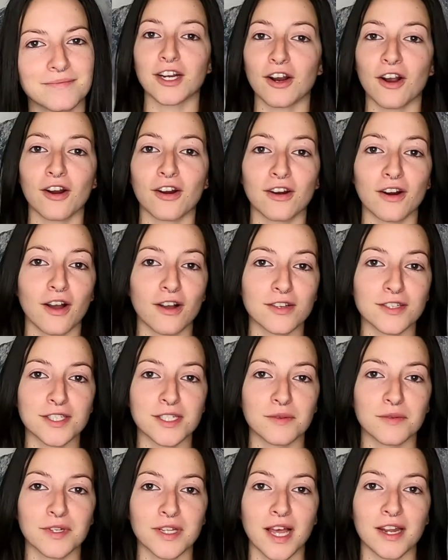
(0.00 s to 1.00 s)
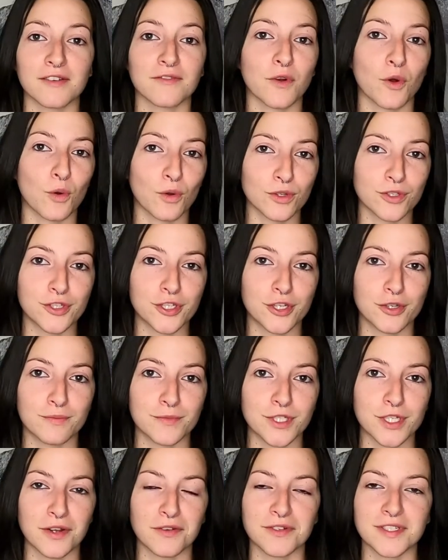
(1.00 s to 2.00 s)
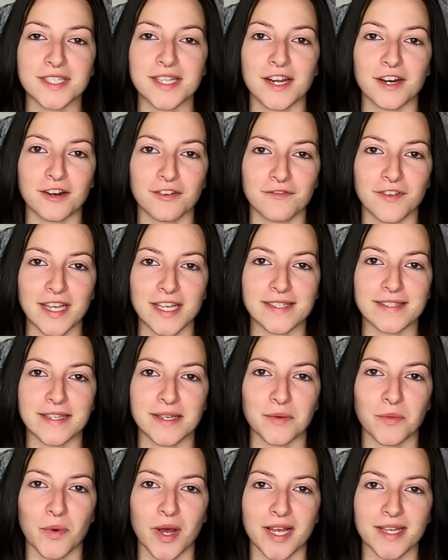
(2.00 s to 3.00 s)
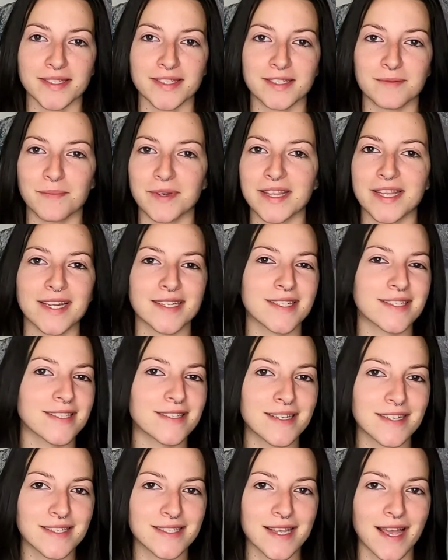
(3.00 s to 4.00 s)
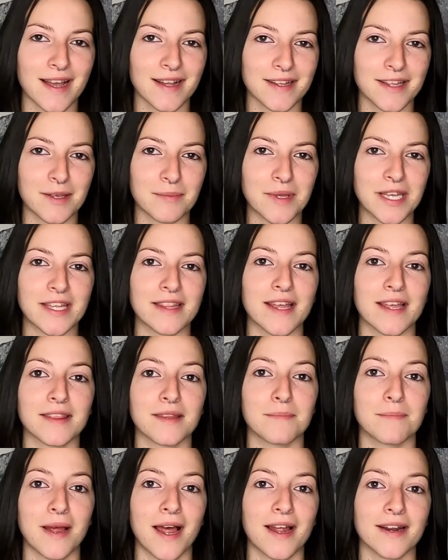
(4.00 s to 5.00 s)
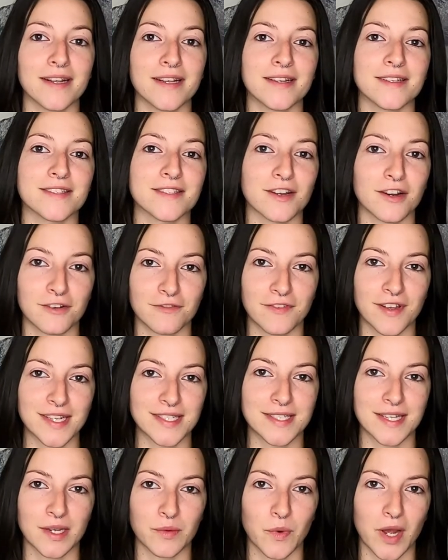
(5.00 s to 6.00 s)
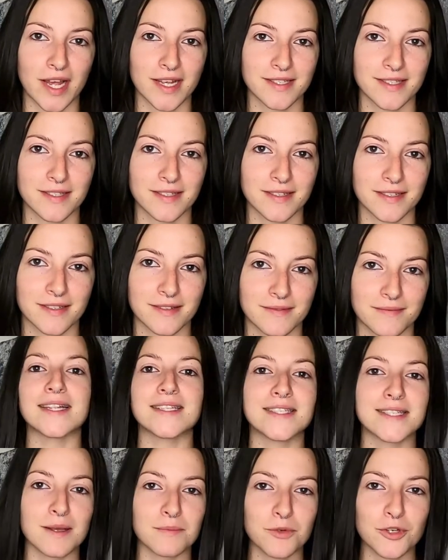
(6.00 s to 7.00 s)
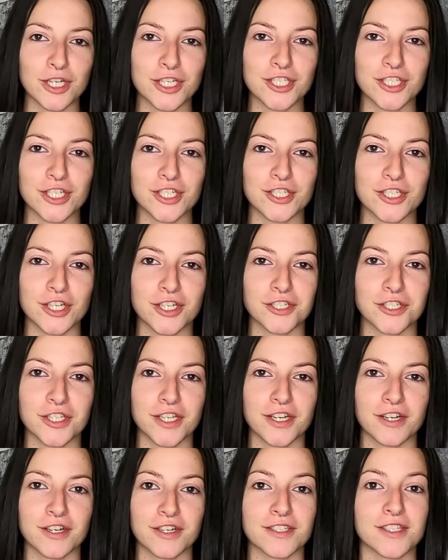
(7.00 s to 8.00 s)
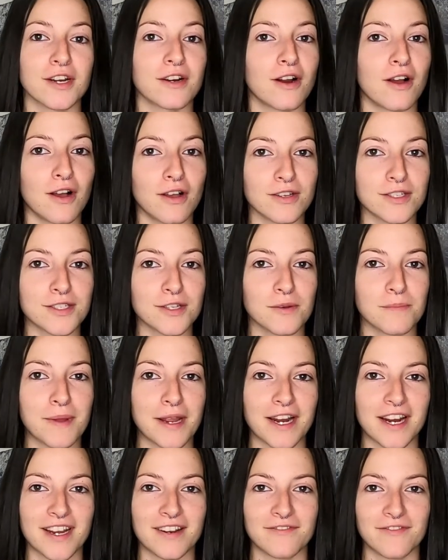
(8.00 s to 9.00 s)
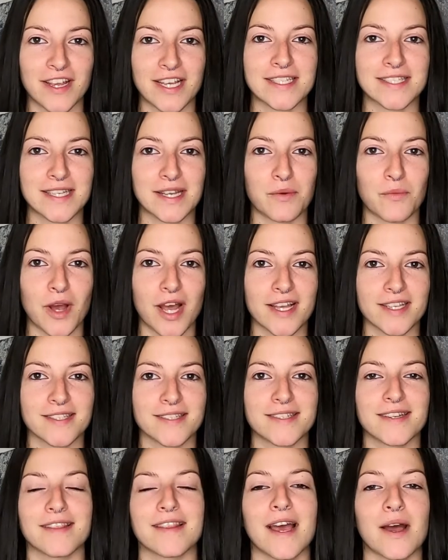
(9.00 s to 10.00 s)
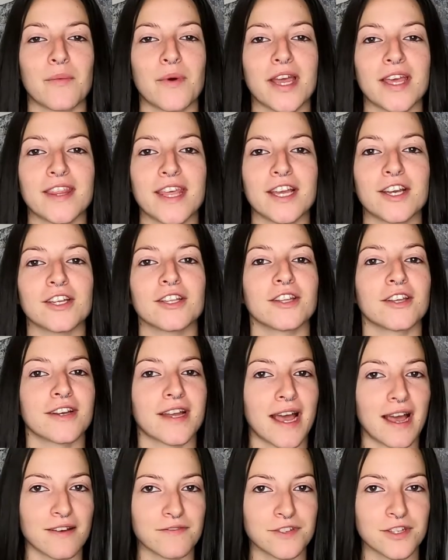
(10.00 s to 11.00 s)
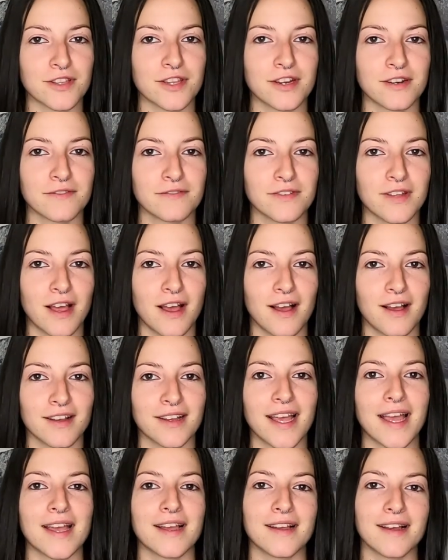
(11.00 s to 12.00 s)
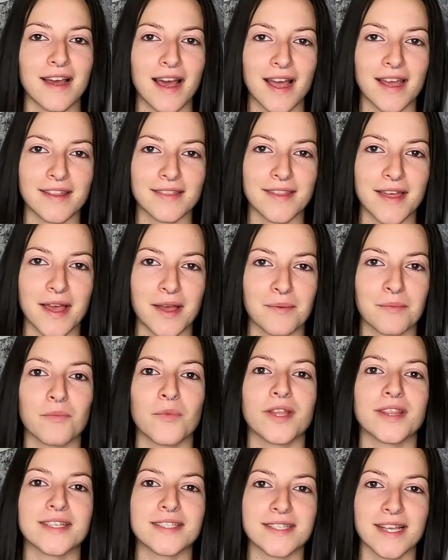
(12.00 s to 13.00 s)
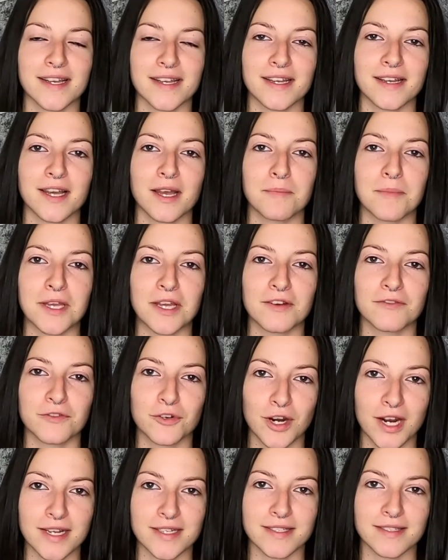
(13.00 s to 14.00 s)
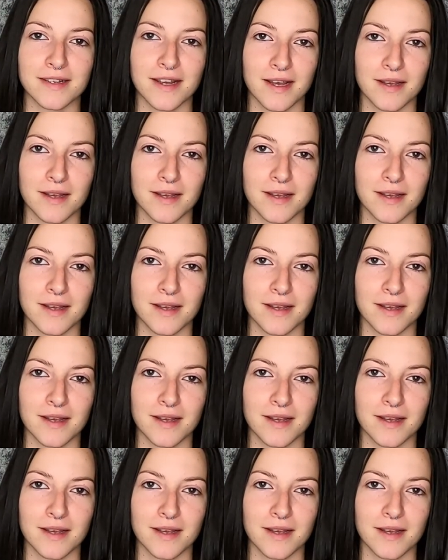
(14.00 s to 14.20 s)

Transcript: There are also a lot of old tombstones that are facing west, but that doesn't exactly mean that the bodies are facing west. And some Christian church leaders are also buried facing west. That way they could look after their flock and guide them when the second coming of Christ